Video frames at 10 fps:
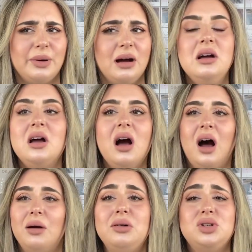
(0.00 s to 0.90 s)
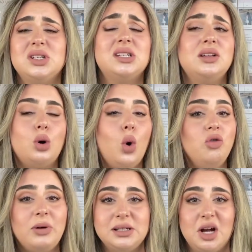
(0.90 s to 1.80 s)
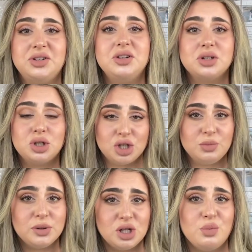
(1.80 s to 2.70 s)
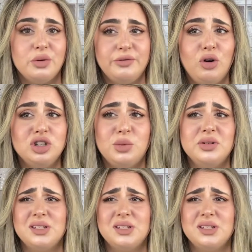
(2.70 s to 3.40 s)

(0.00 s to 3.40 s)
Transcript: but I will just say that all my tattoos are super, super affordable.